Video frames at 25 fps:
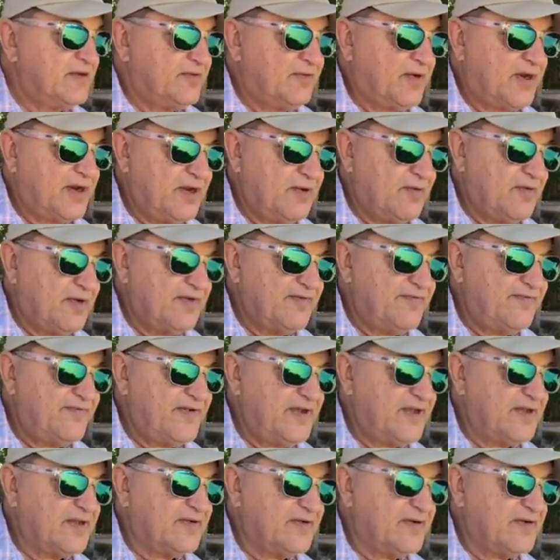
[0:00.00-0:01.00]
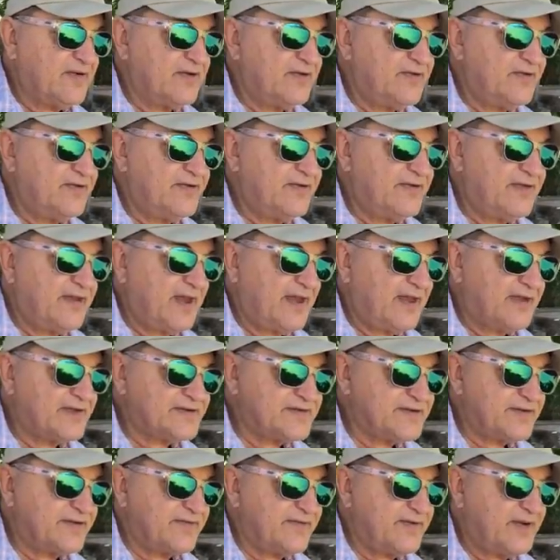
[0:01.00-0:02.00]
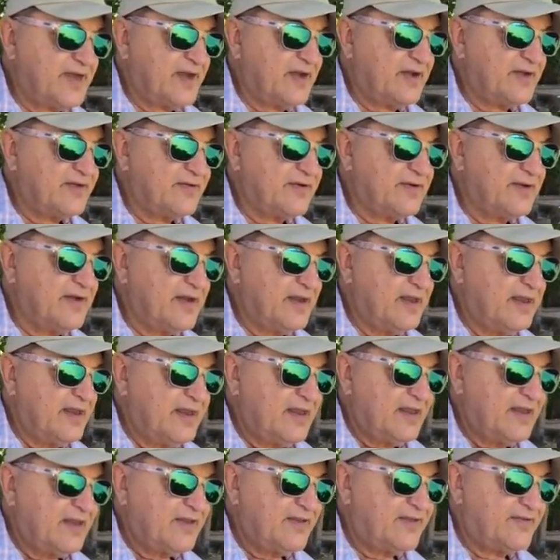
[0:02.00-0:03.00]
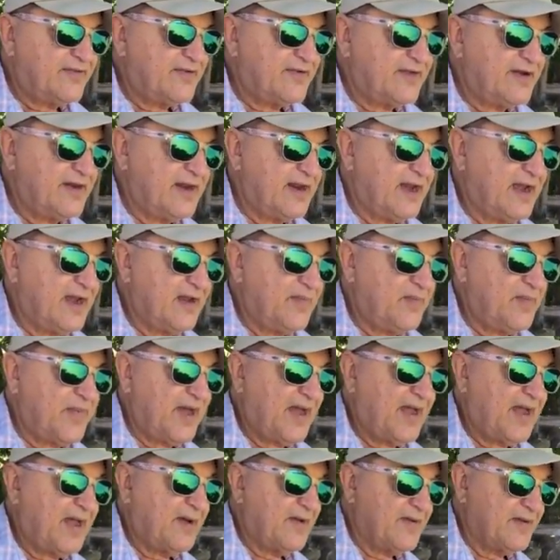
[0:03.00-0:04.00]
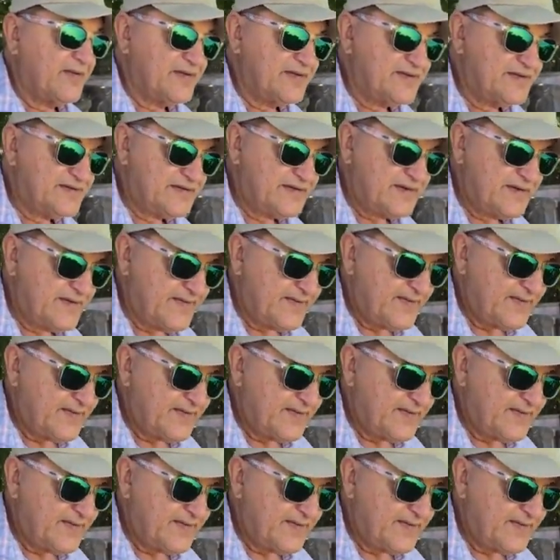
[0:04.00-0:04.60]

21 feet long, 2,339 pounds.